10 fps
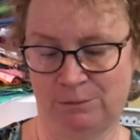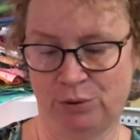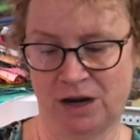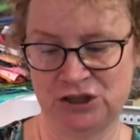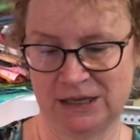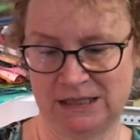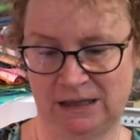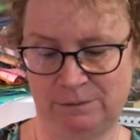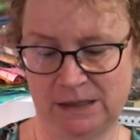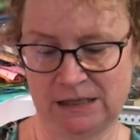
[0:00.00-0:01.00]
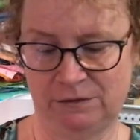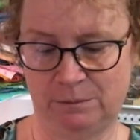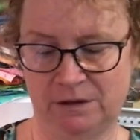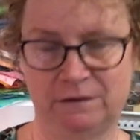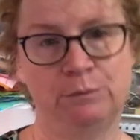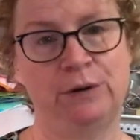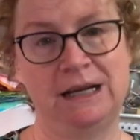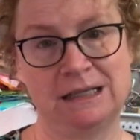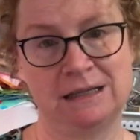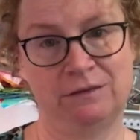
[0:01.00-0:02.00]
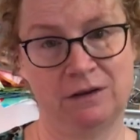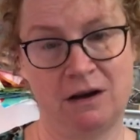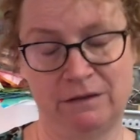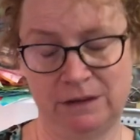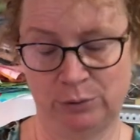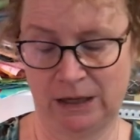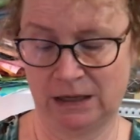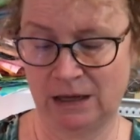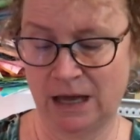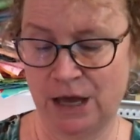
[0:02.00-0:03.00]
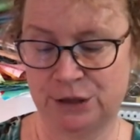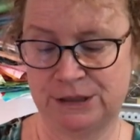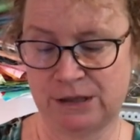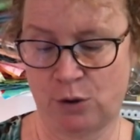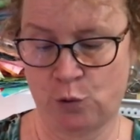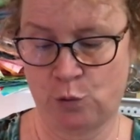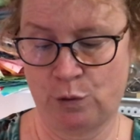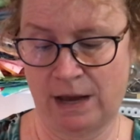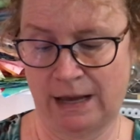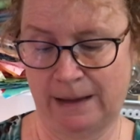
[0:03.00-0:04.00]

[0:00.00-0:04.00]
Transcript: projects to give myself a bit of a break instead of a coffee break. So,